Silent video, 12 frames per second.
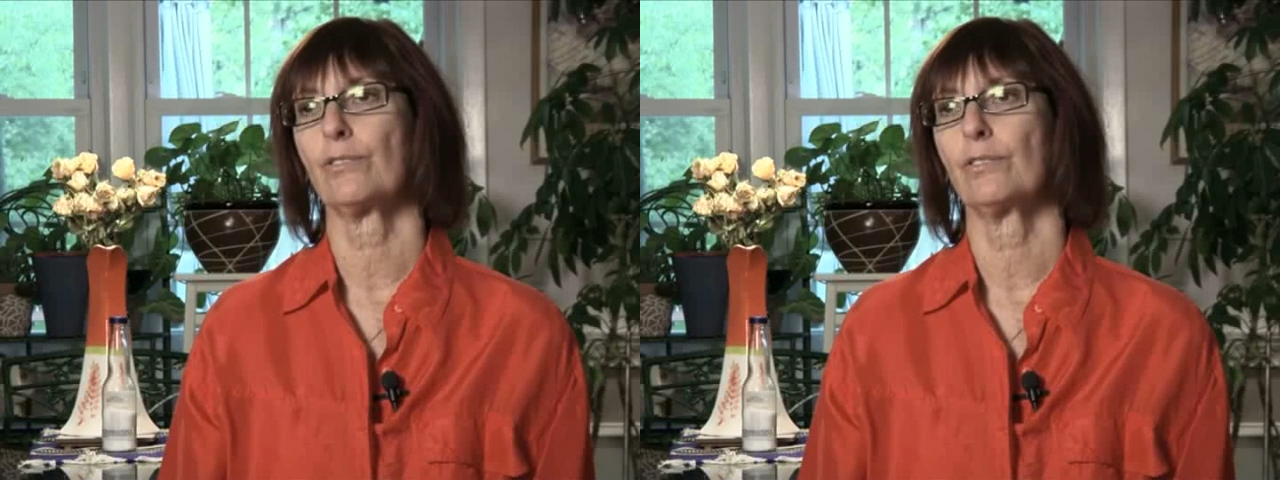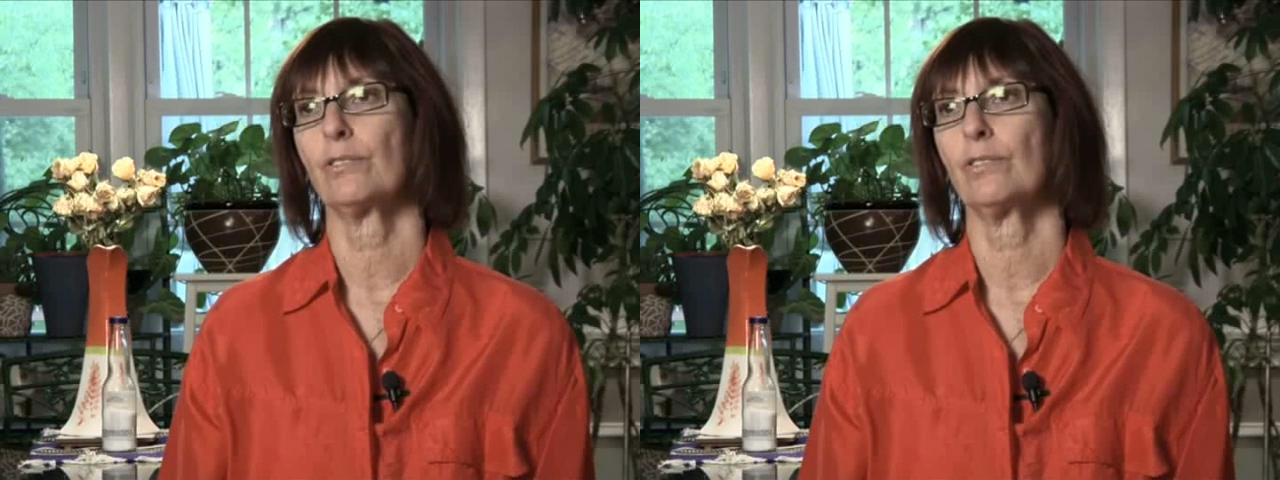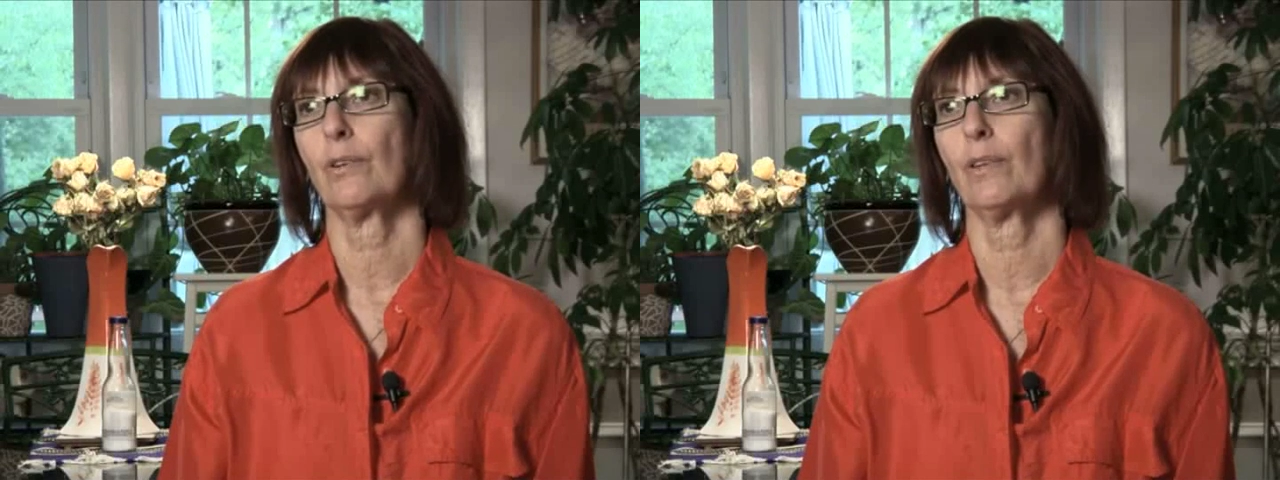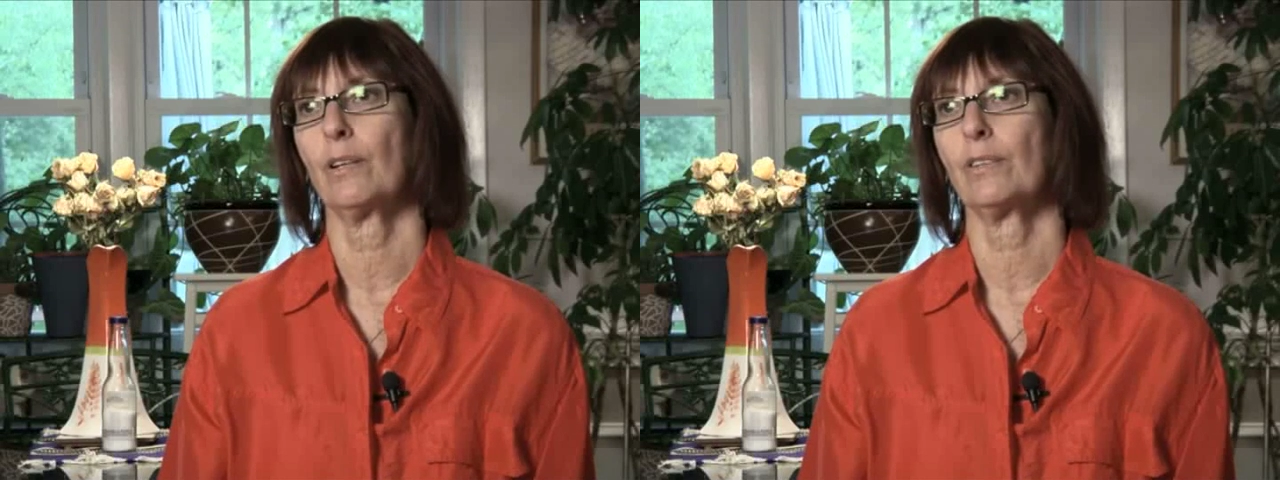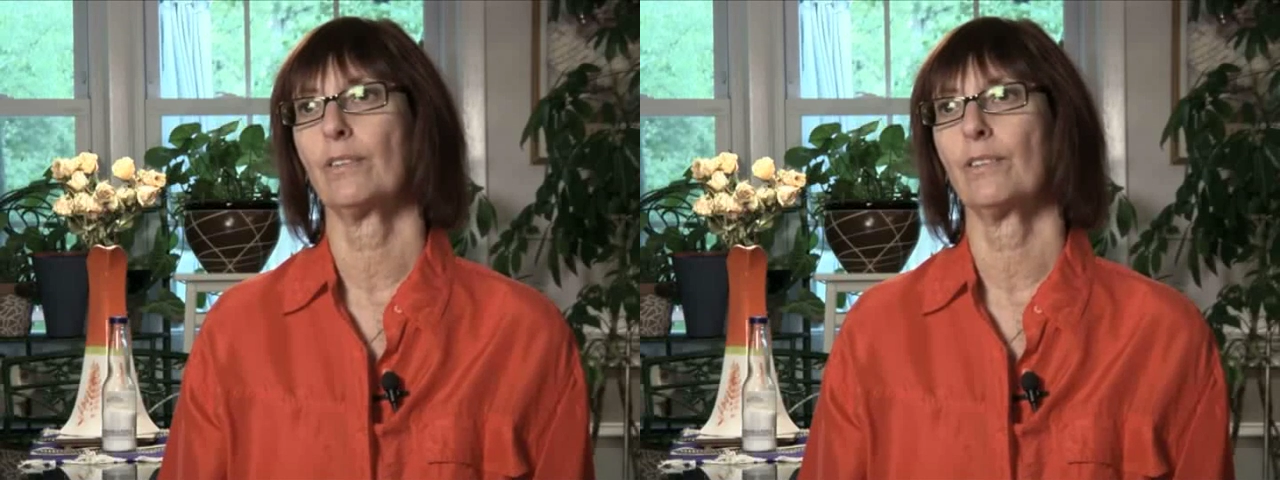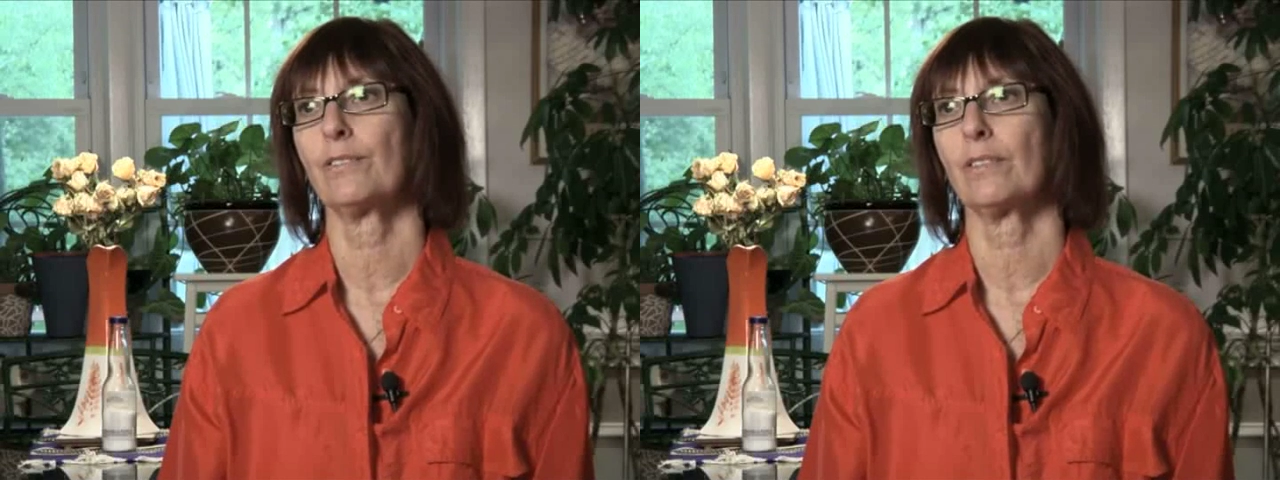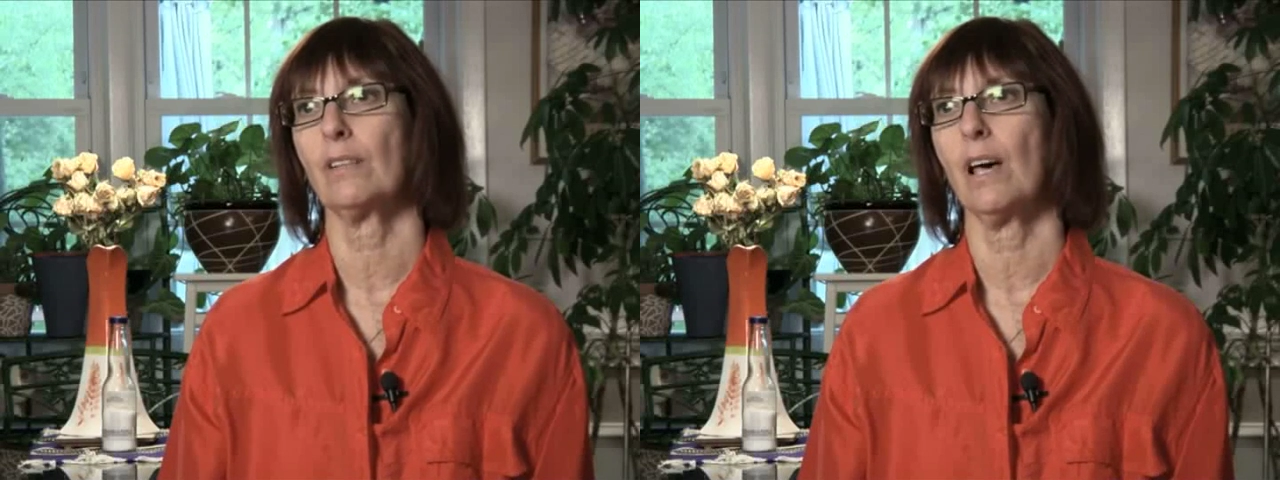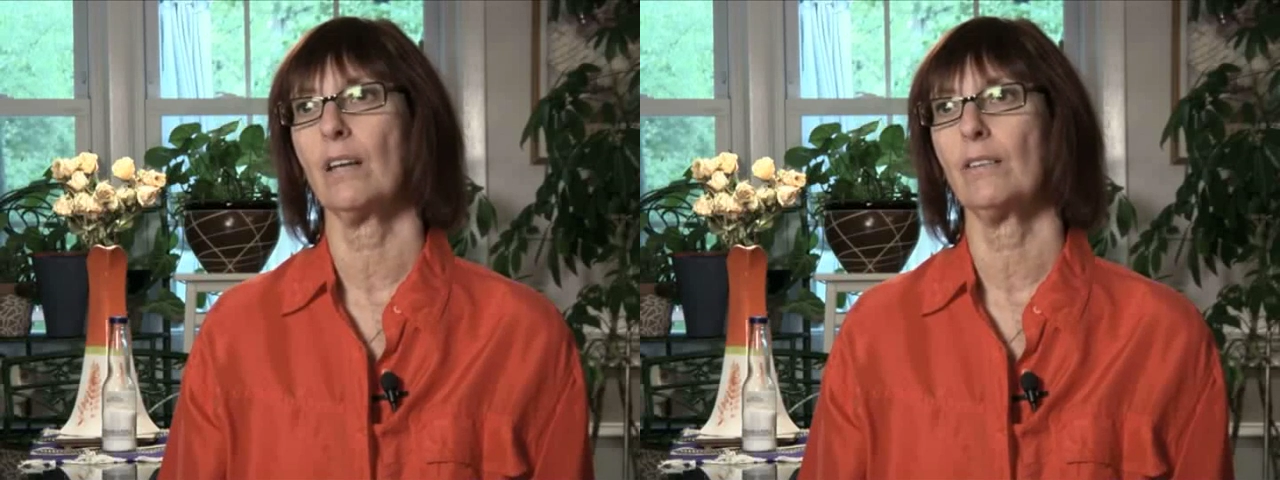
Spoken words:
So there's a lot